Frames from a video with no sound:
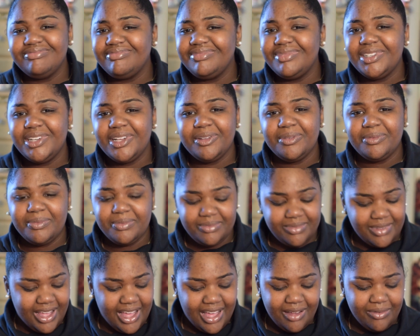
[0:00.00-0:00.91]
you know,
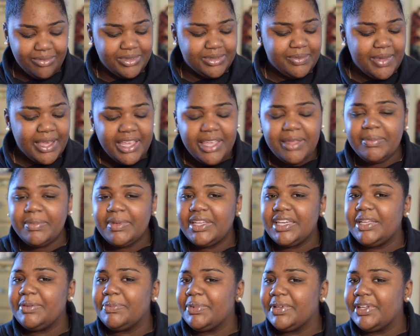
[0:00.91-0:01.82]
I was making
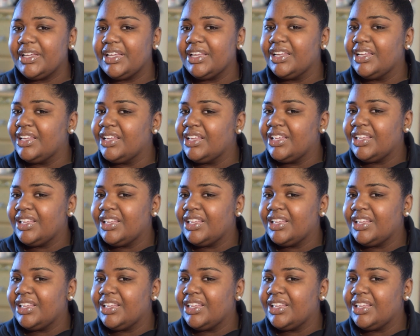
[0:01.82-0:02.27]
money, but